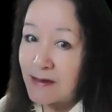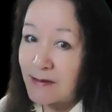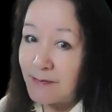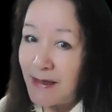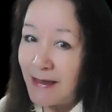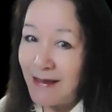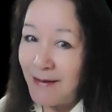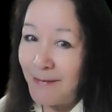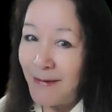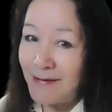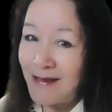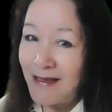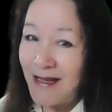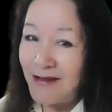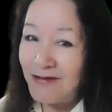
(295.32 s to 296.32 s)
speaking about about
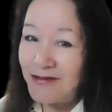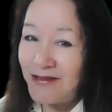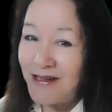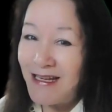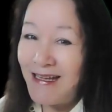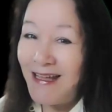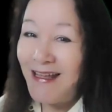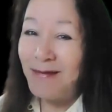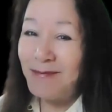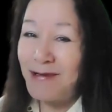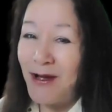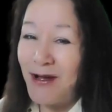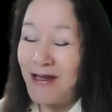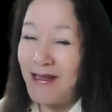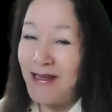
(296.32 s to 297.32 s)
the country, I'm
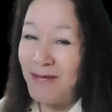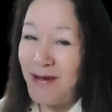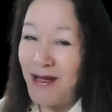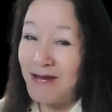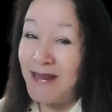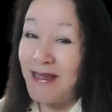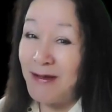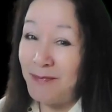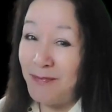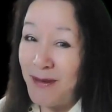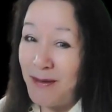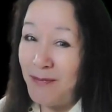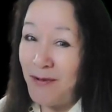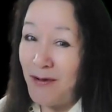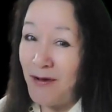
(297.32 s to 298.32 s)
talking about the
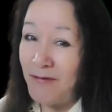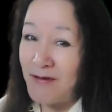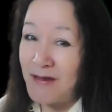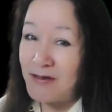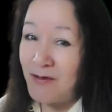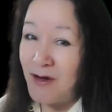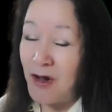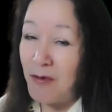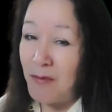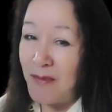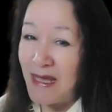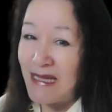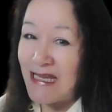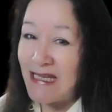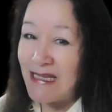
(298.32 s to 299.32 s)
people of Israel,
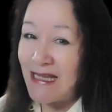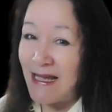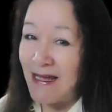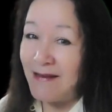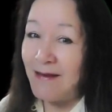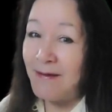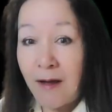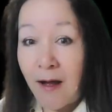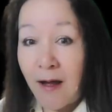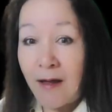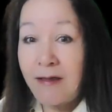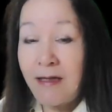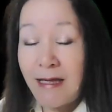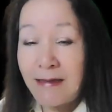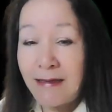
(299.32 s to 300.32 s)
meaning that God
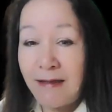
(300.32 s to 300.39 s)
had